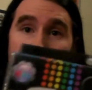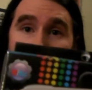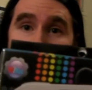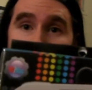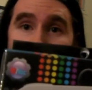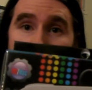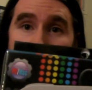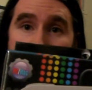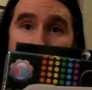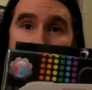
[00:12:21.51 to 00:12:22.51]
look what you're
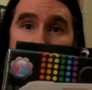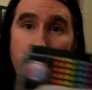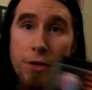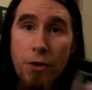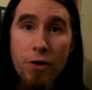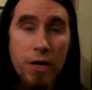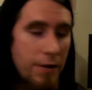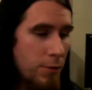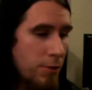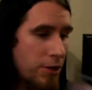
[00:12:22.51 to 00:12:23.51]
gonna get to play on. You're not gonna
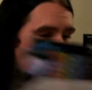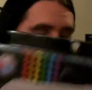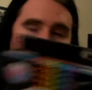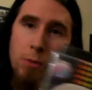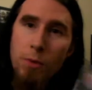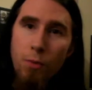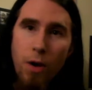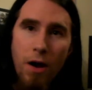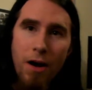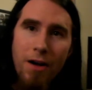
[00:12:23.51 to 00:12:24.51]
have to play on that stupid